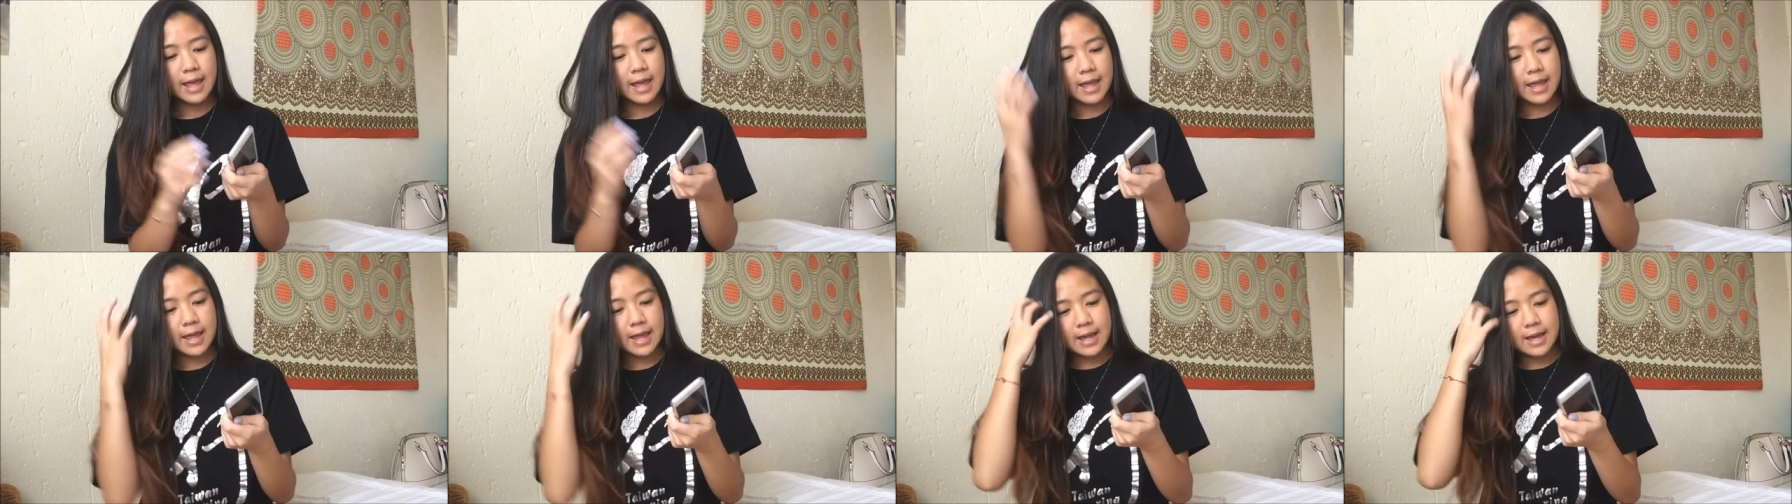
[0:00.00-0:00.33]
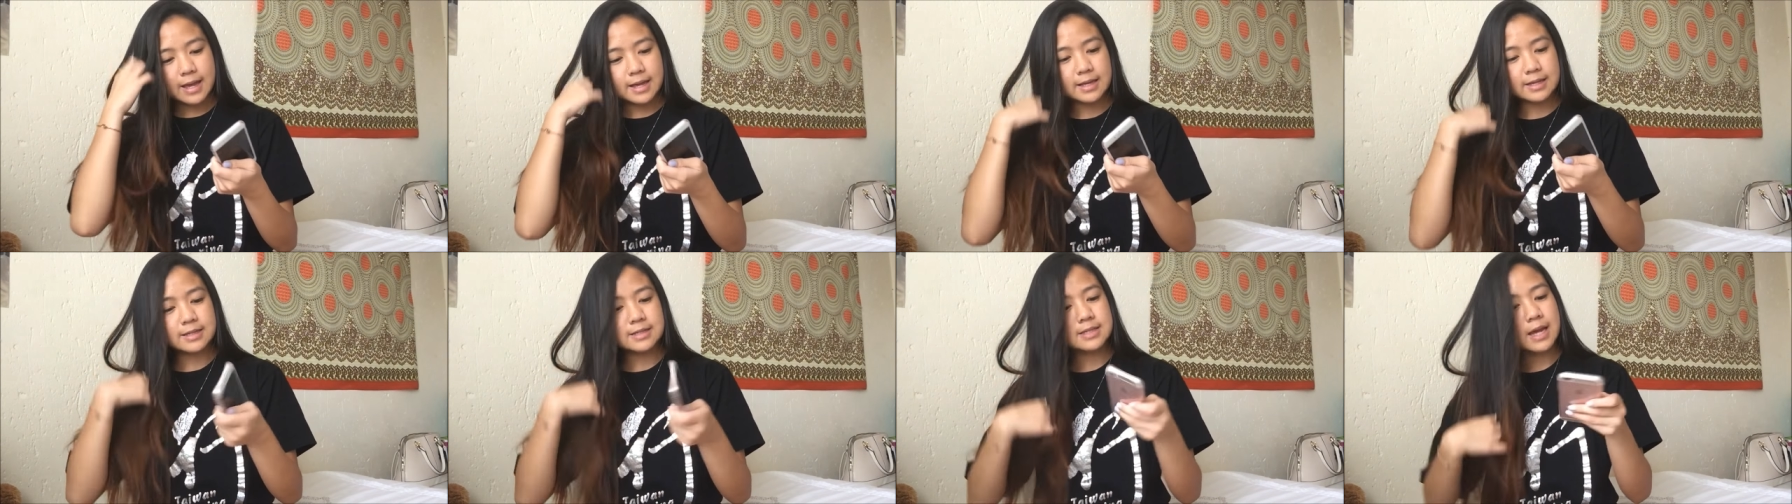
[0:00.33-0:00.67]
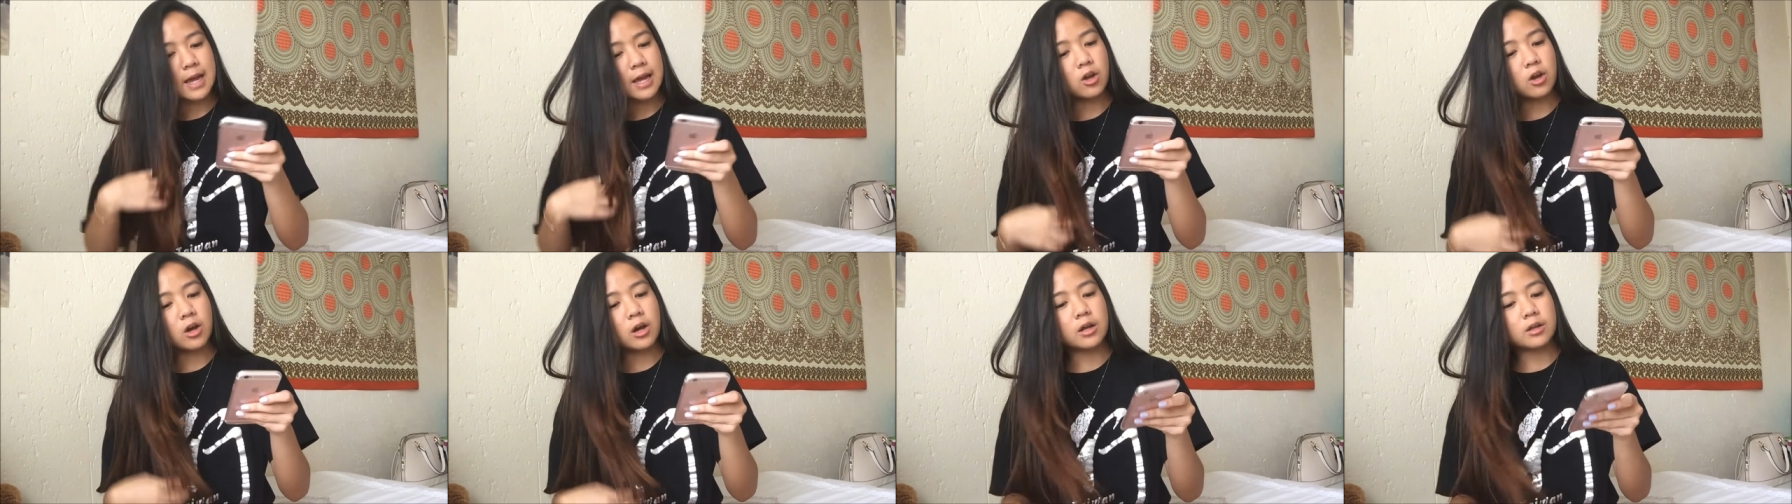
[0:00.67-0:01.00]
And
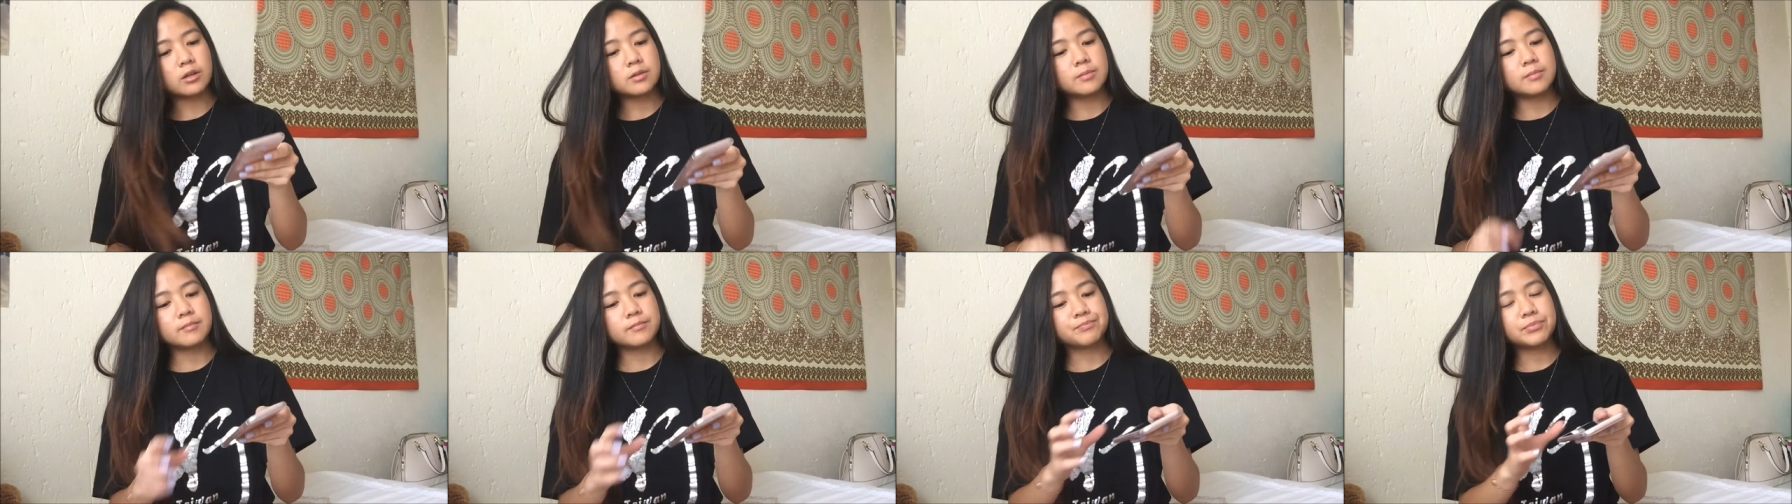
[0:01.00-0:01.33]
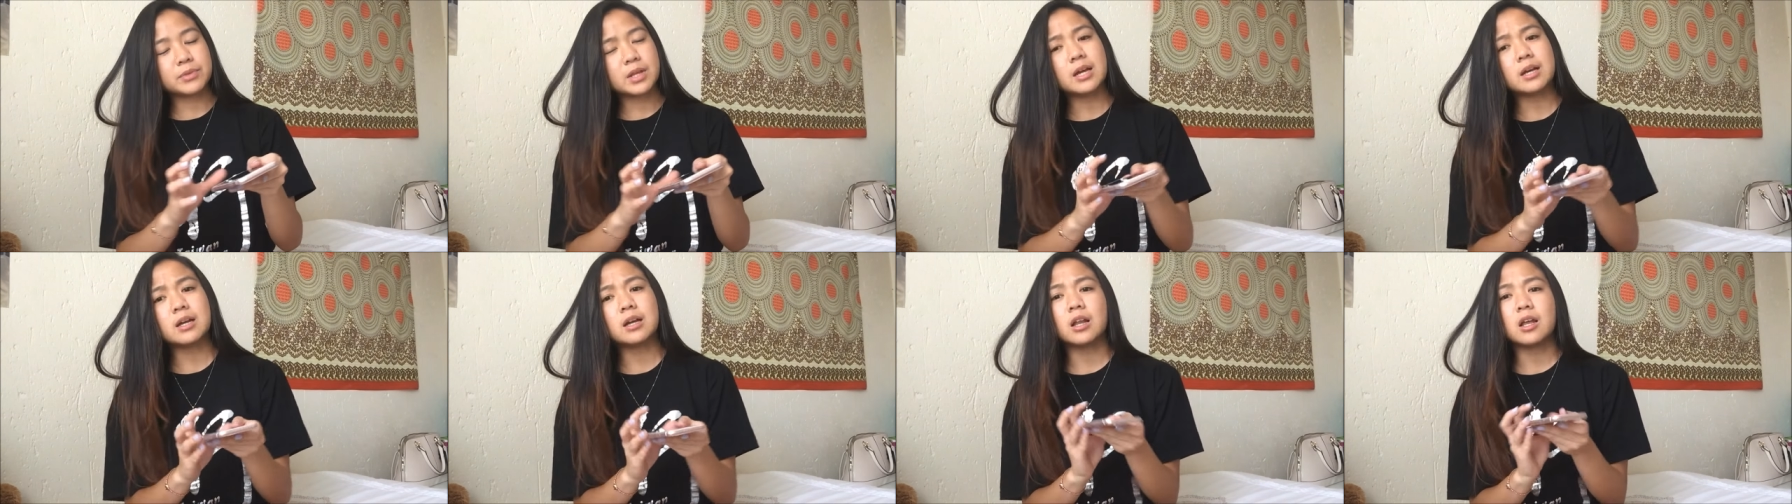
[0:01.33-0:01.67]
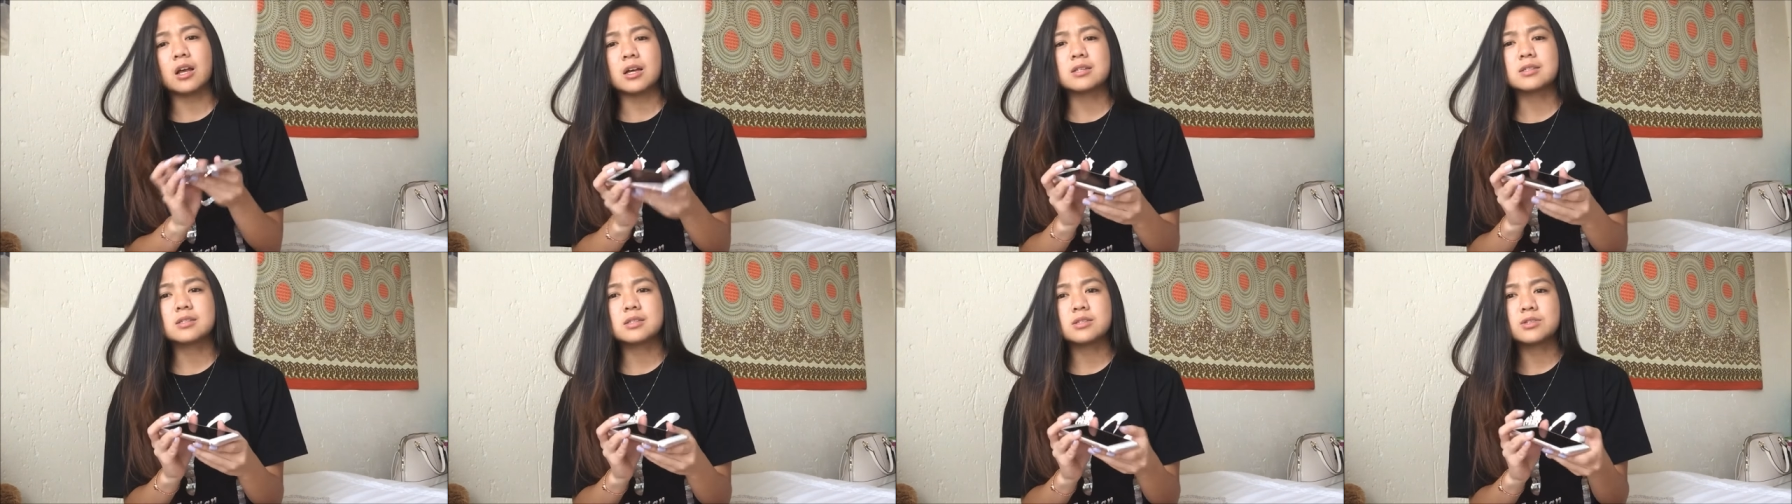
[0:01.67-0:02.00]
I got a
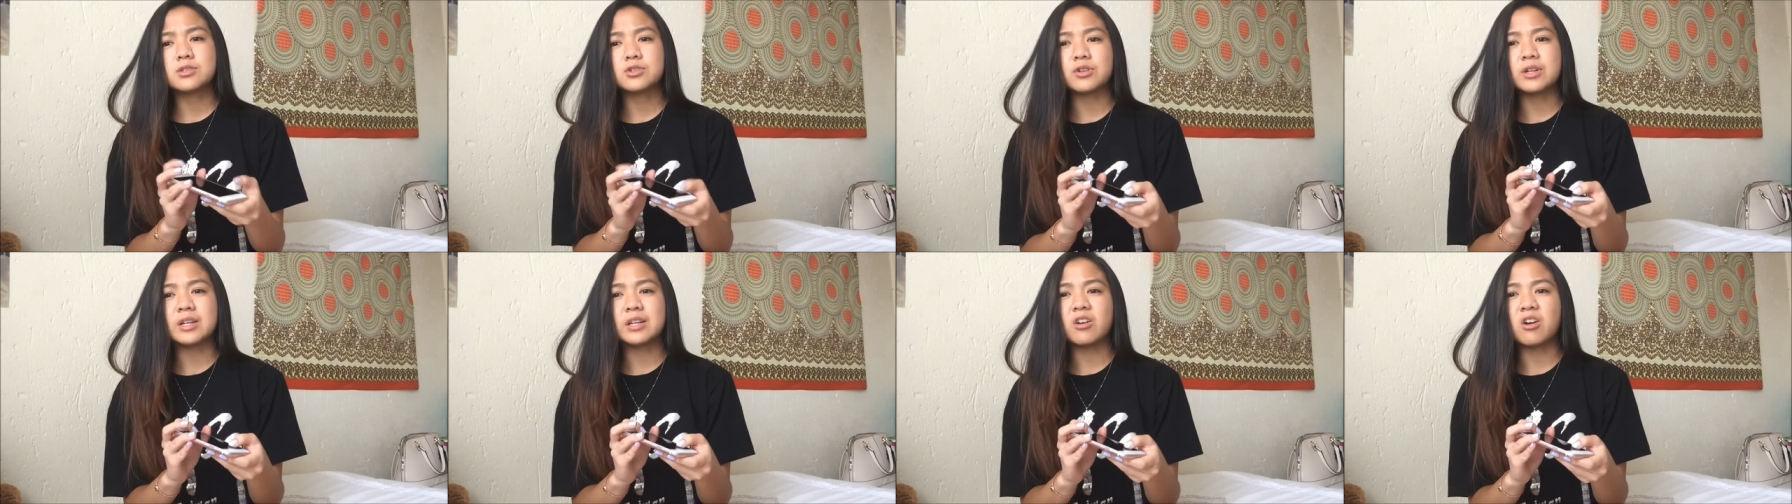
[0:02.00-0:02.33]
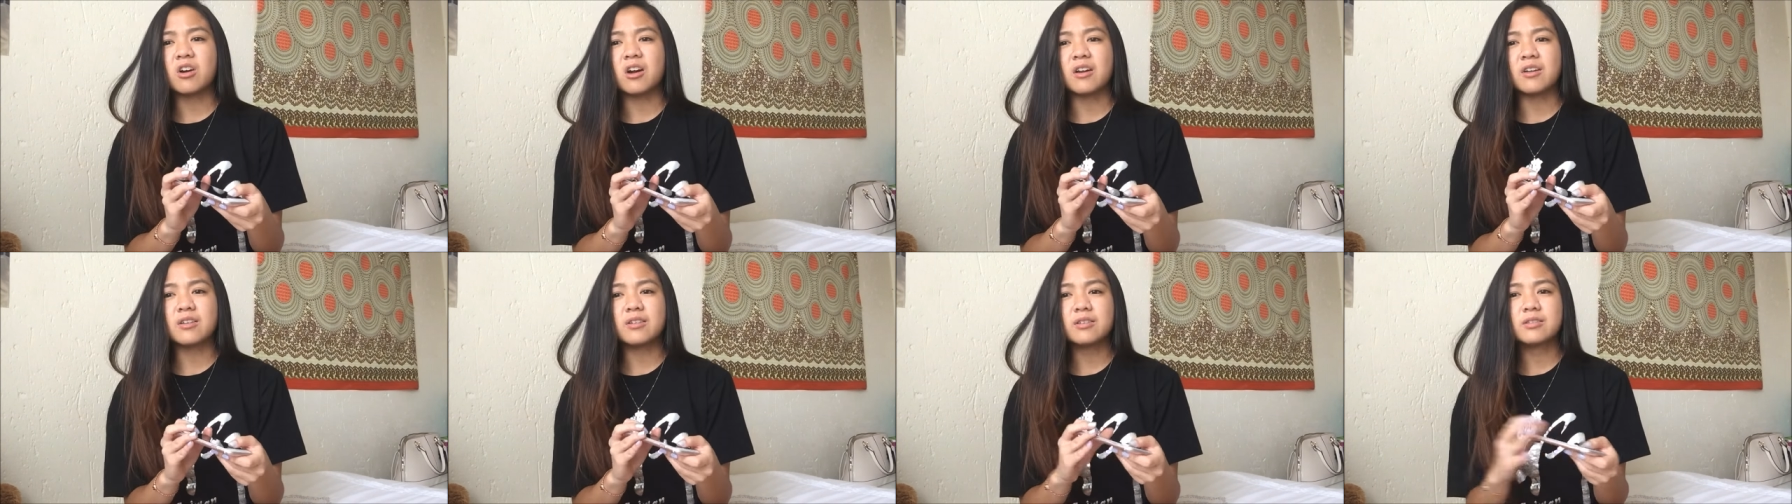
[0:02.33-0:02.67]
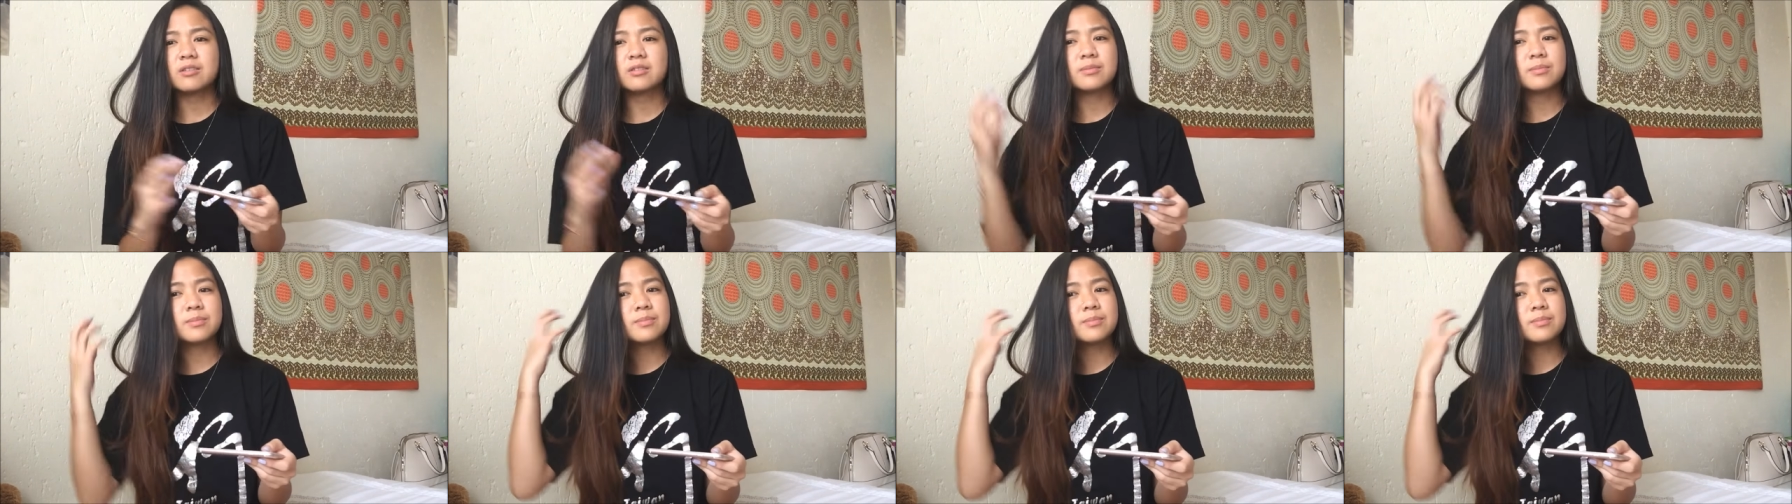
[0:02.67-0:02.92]
glass screen guard.